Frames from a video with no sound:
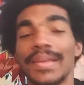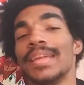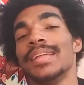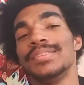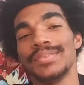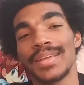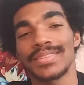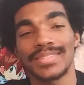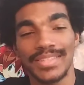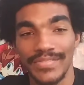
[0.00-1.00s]
in
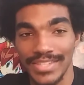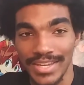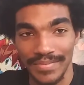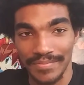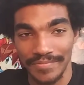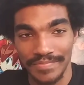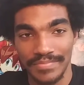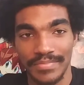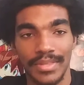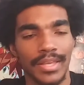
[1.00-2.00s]
2017.
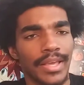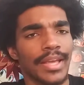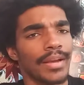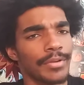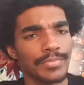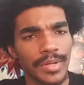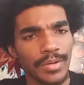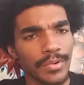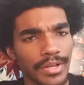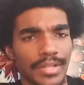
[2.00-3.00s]
And I'm explaining you
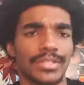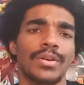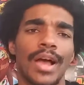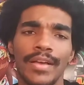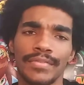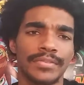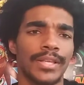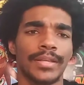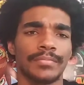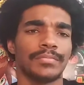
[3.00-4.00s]
what it is. So I've
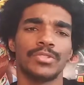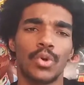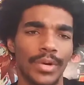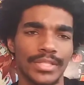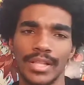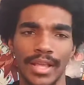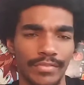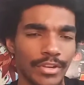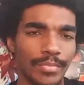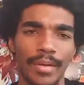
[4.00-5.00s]
said Toys to Life,
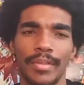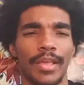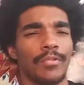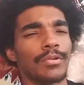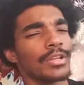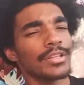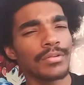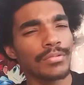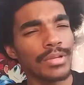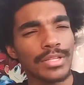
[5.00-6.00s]
and you're probably like, what
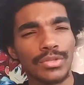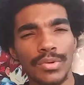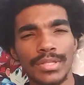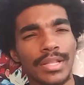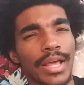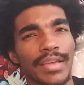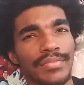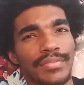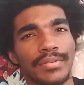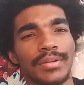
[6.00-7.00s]
is Toys to Life?
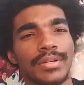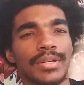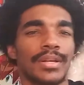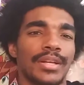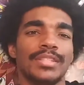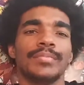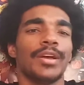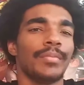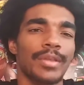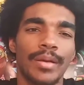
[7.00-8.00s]
Some of
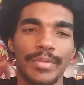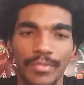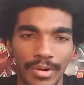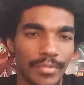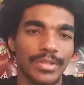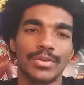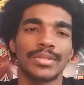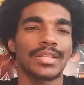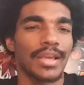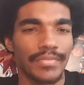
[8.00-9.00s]
y'all may not be wondering what Toys
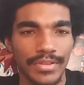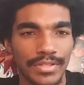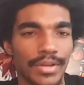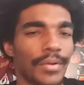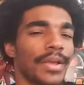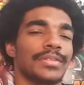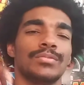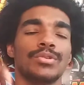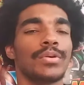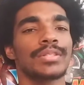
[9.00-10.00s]
to Life is. Okay, so
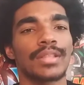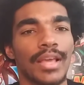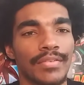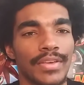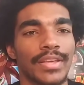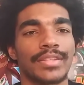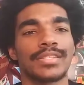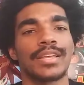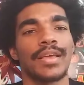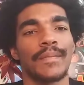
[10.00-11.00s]
Toys to Life
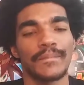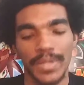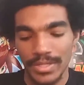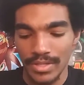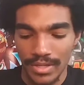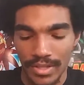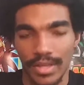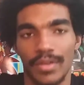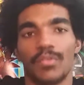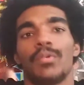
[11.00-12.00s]
is
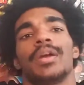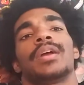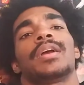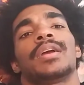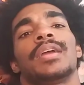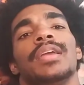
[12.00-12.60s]
basically where